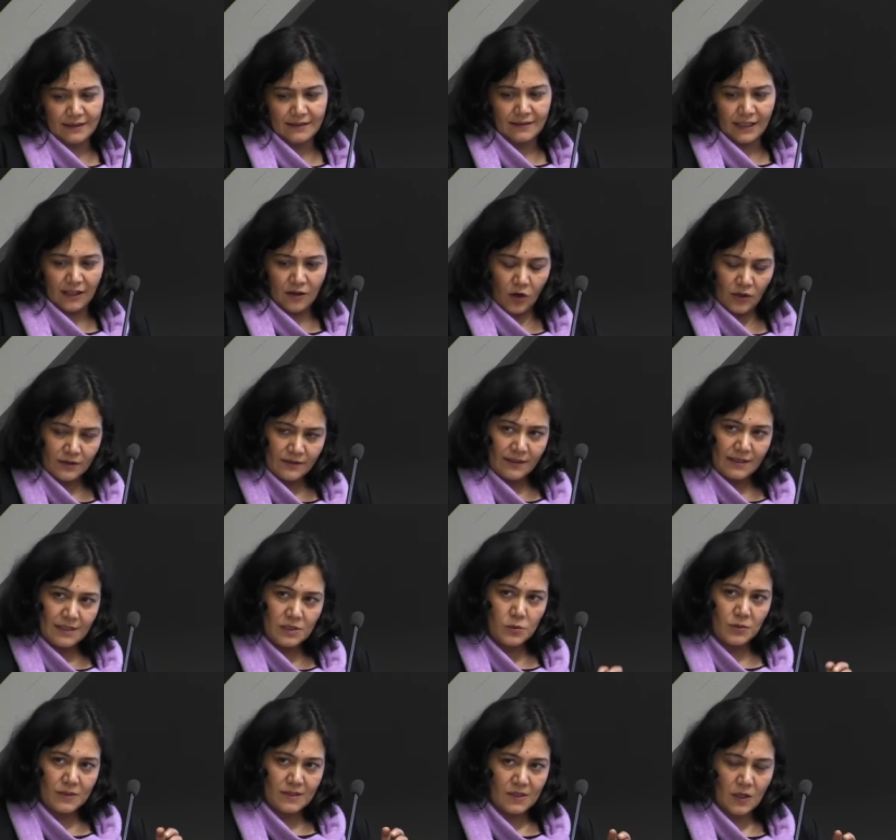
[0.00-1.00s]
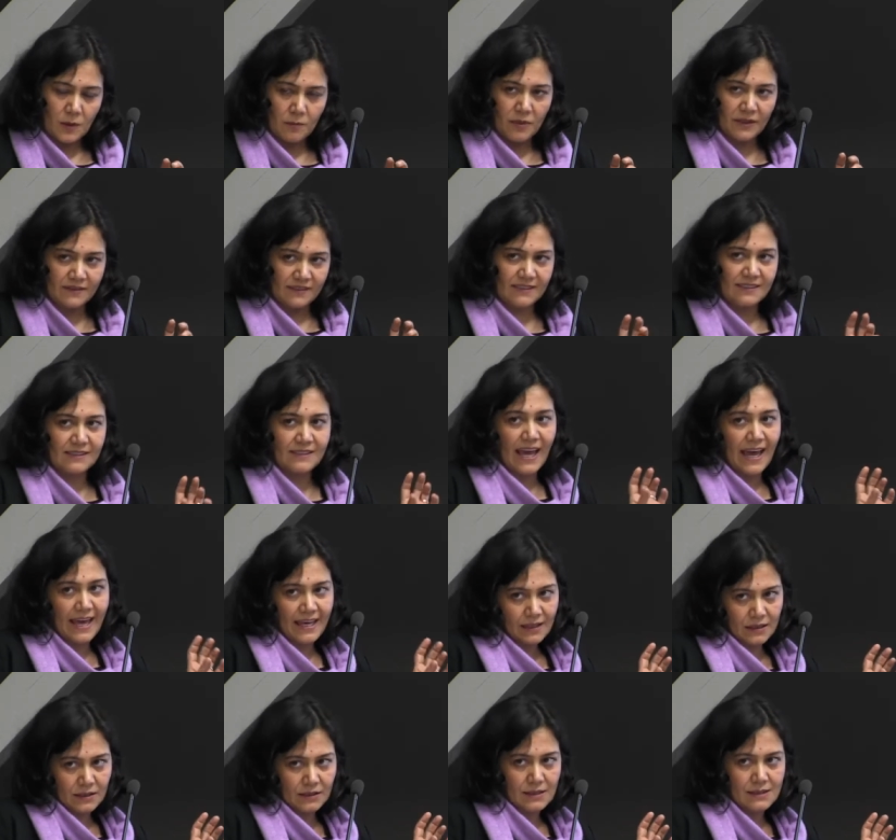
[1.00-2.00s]
in the context when somebody
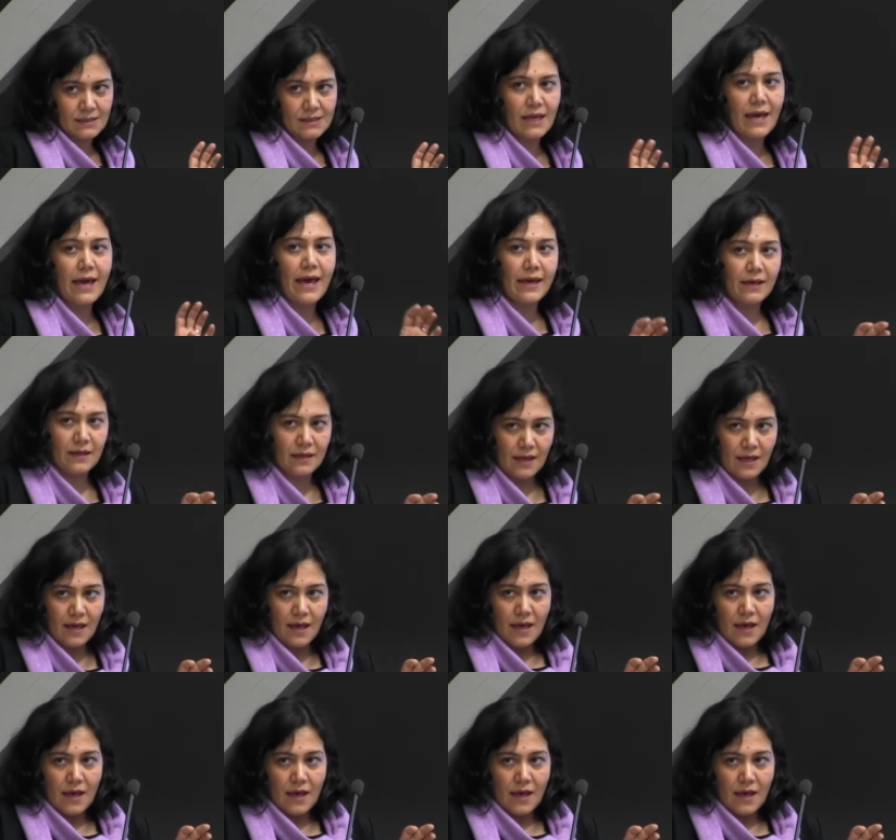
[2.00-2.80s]
take this egg